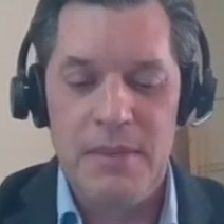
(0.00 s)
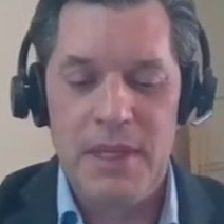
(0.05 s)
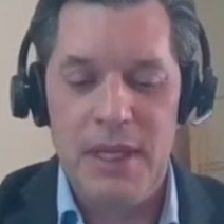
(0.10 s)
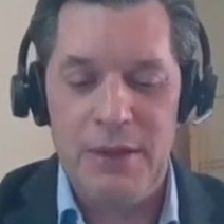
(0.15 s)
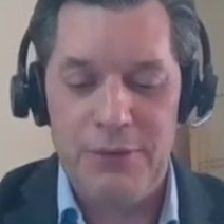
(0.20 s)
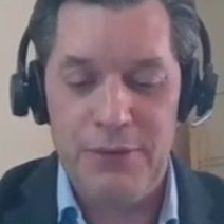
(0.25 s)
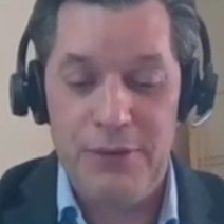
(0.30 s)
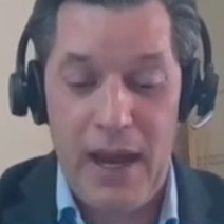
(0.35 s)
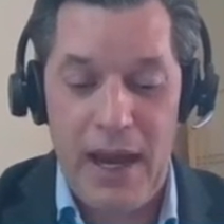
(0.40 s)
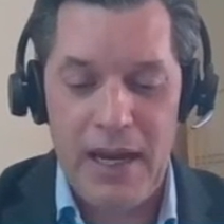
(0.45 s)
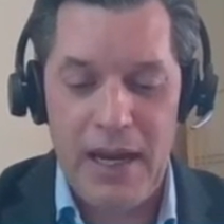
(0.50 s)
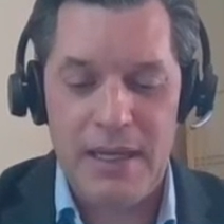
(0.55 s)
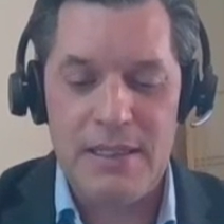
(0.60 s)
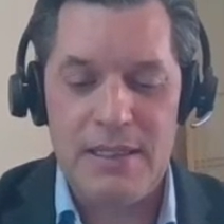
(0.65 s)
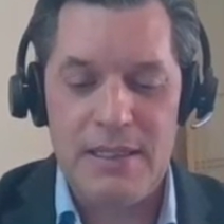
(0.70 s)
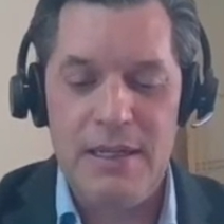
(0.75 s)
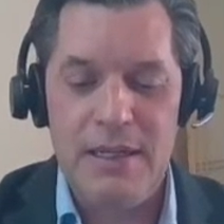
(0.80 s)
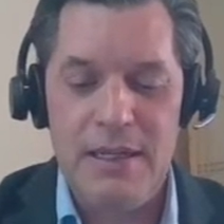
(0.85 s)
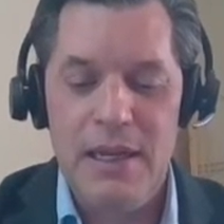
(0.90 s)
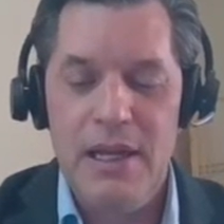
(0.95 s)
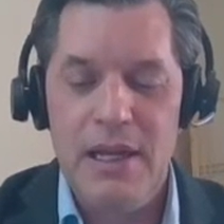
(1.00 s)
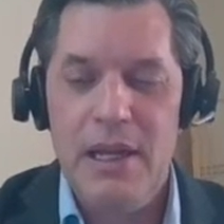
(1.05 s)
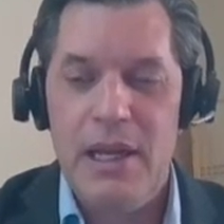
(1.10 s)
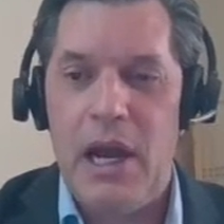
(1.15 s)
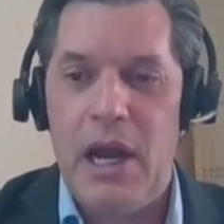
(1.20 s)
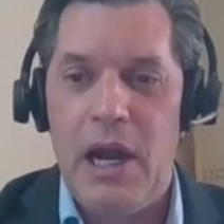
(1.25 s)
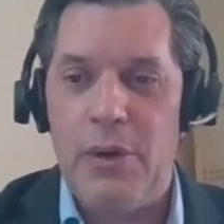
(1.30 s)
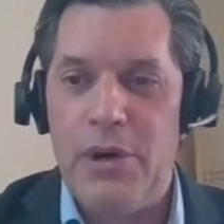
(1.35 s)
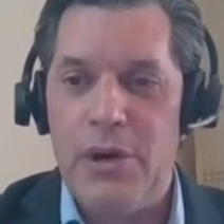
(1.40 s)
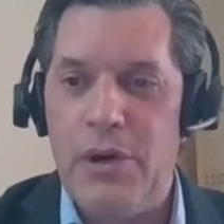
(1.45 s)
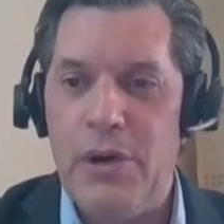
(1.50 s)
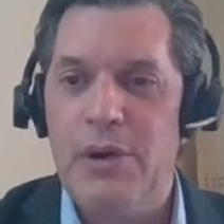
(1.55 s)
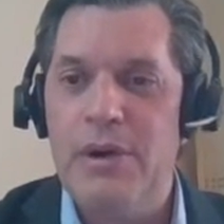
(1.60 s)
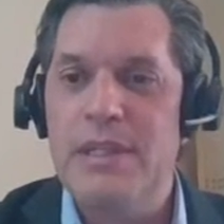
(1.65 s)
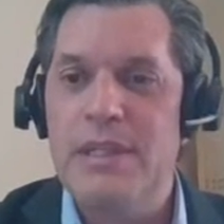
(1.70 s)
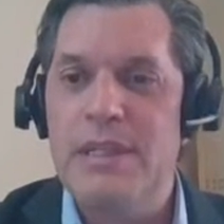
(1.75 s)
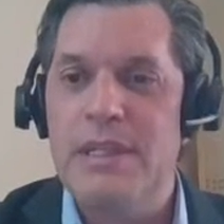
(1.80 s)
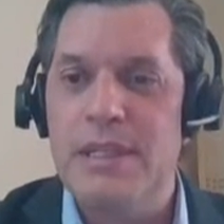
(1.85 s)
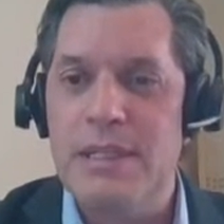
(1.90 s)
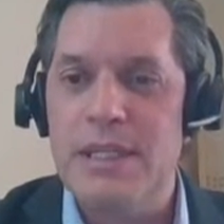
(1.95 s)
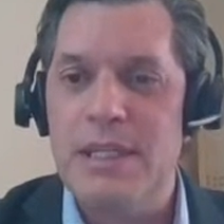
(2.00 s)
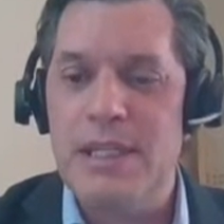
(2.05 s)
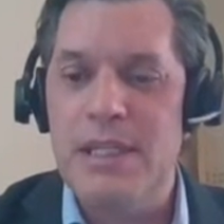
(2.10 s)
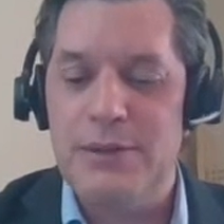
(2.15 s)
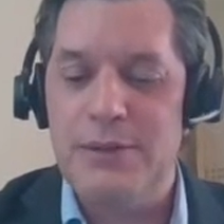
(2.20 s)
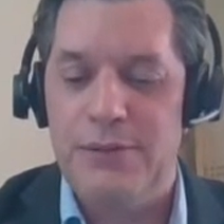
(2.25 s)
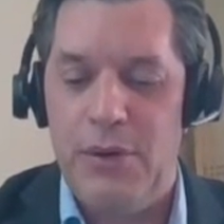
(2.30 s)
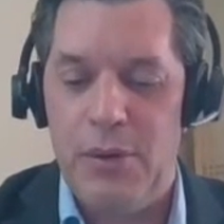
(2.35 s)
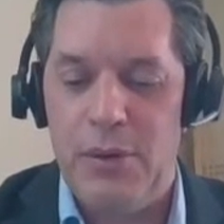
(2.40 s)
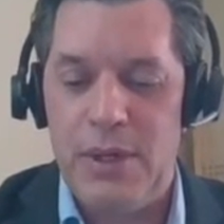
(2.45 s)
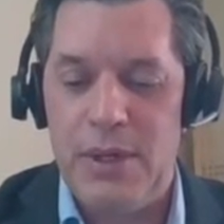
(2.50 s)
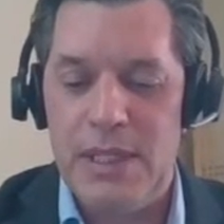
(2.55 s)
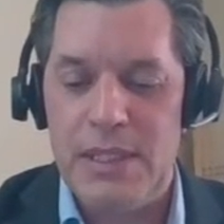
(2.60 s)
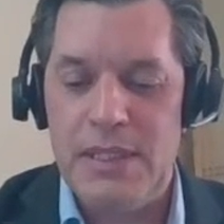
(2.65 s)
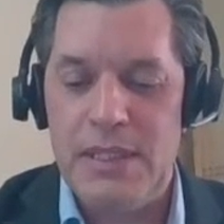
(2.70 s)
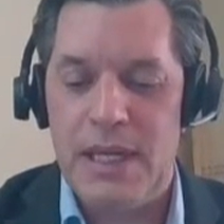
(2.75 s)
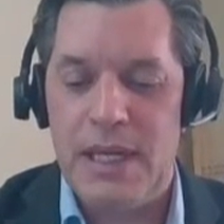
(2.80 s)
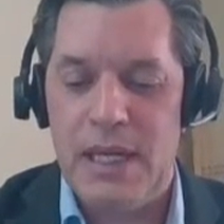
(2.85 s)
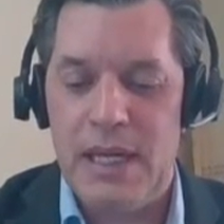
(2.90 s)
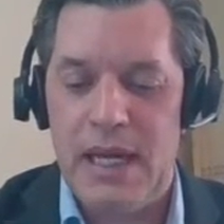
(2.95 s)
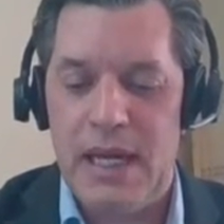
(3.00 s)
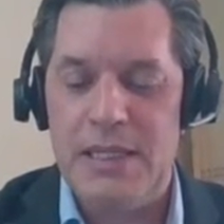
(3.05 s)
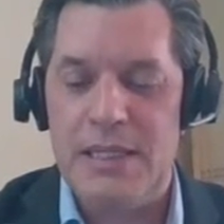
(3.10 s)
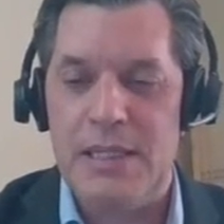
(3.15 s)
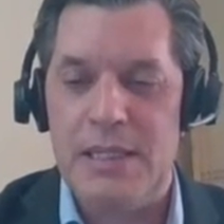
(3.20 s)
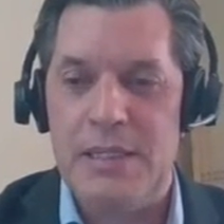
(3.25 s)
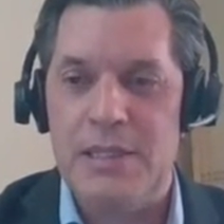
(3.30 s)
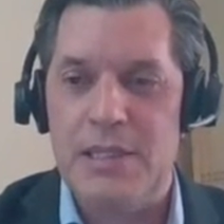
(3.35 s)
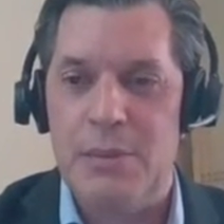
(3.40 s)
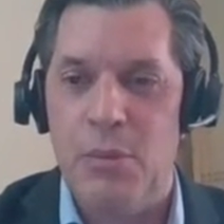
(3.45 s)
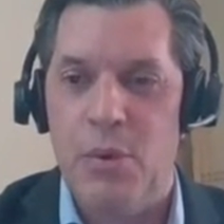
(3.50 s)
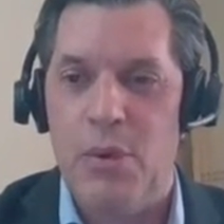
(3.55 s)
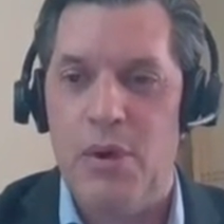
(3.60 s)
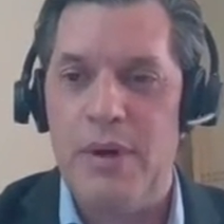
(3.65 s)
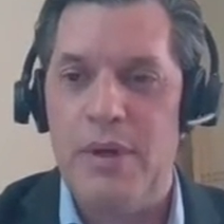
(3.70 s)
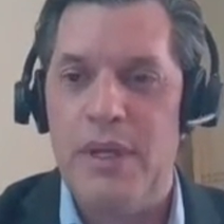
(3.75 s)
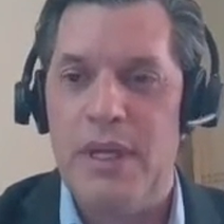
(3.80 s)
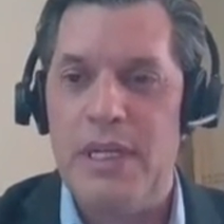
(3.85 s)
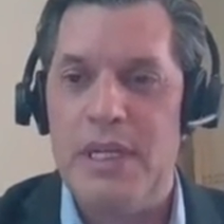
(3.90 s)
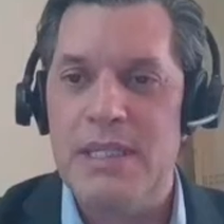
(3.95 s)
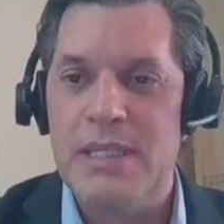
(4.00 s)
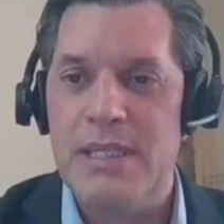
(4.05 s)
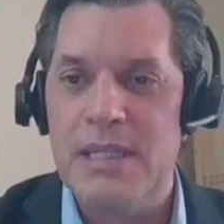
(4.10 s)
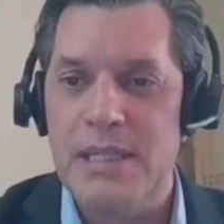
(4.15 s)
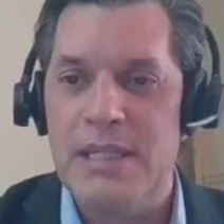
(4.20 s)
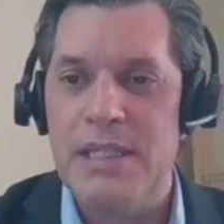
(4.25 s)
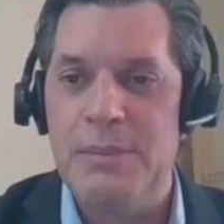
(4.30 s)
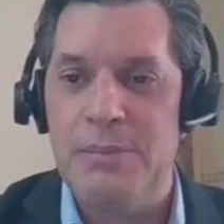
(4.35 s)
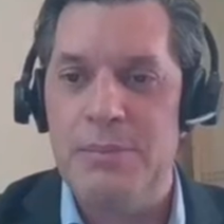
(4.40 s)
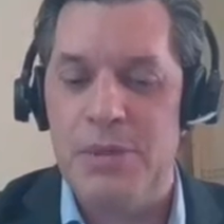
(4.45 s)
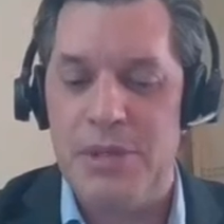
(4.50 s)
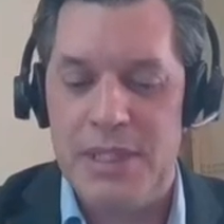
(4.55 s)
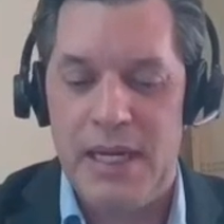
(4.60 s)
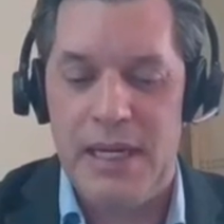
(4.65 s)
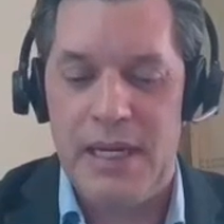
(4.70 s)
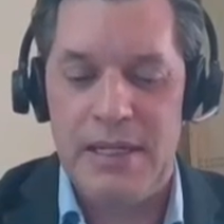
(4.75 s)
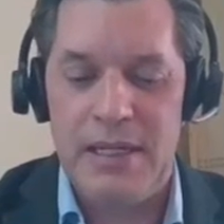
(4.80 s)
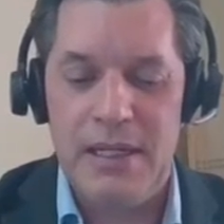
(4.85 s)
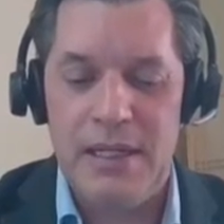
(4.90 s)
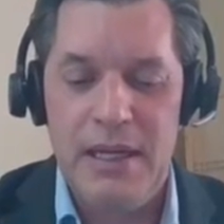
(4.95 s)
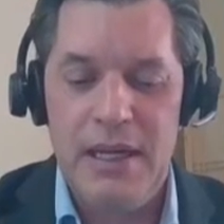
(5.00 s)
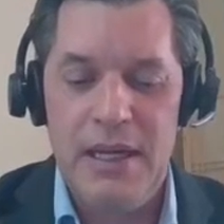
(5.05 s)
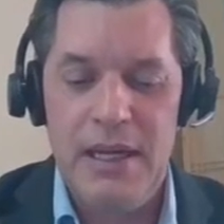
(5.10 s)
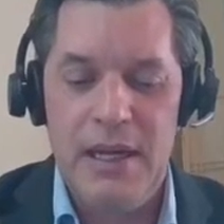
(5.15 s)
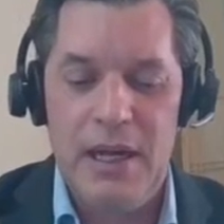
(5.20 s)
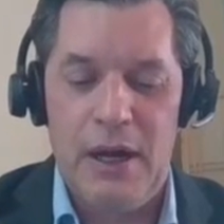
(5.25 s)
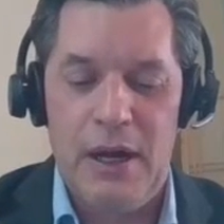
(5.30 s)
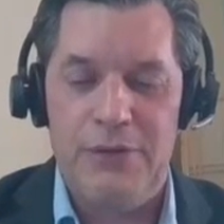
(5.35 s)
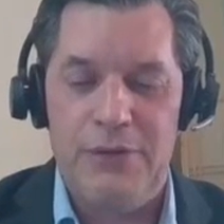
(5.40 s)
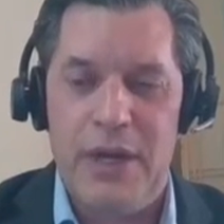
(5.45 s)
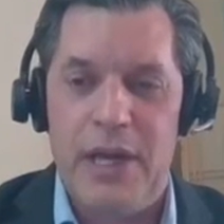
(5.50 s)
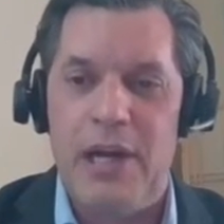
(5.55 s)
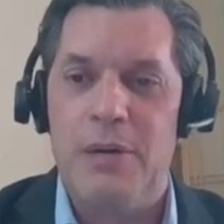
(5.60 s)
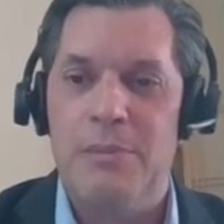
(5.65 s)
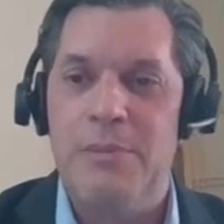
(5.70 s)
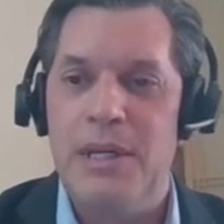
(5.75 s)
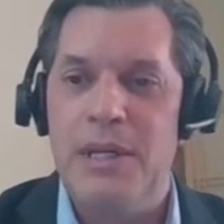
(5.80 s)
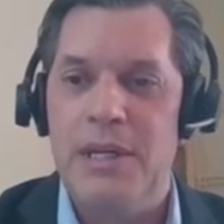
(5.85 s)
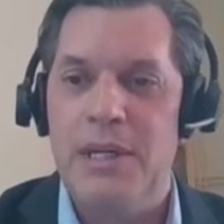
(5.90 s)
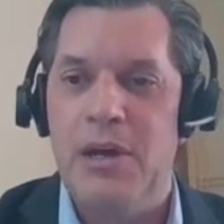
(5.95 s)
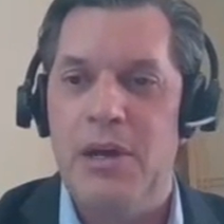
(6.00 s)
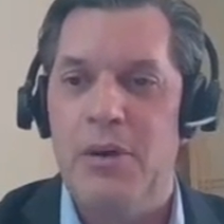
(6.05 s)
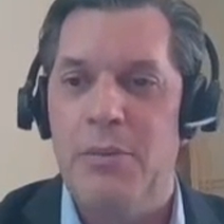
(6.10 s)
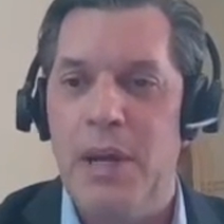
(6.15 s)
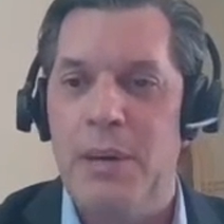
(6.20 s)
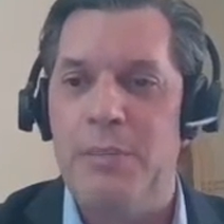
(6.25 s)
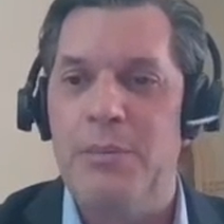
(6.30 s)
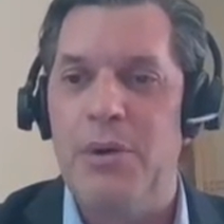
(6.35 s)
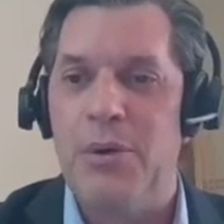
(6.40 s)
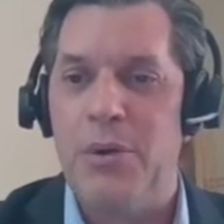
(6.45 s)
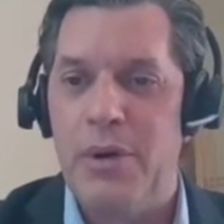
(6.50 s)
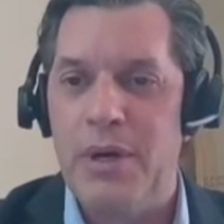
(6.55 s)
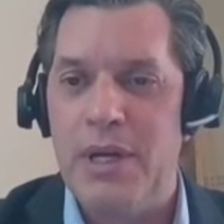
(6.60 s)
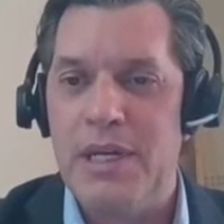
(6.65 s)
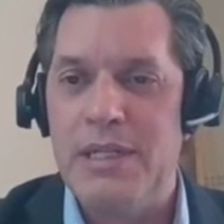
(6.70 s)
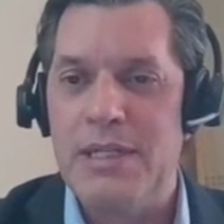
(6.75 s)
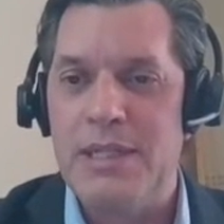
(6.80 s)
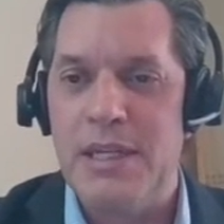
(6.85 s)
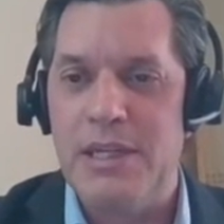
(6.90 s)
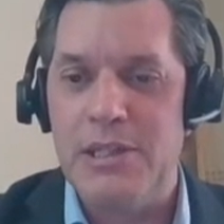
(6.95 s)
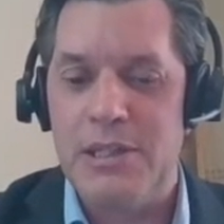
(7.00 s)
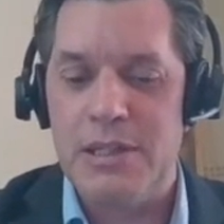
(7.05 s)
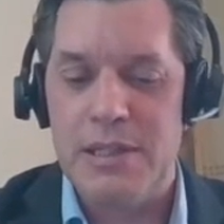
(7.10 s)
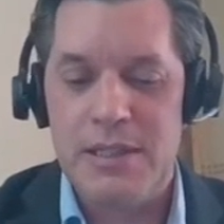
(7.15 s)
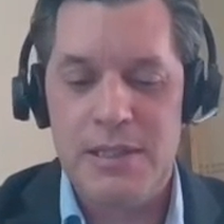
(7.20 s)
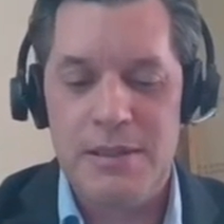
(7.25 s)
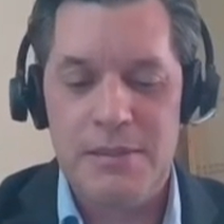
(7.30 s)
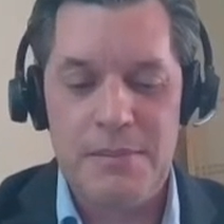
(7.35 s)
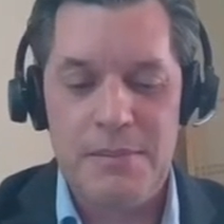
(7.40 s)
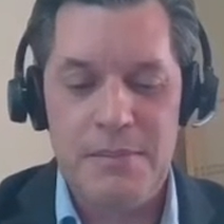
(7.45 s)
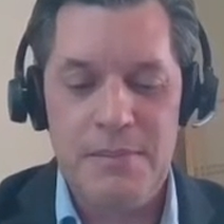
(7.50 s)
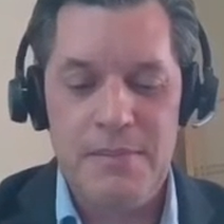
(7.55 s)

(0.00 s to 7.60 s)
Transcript: In fact, our current disease focus connects us to more than 60% of NRBDO member organizations.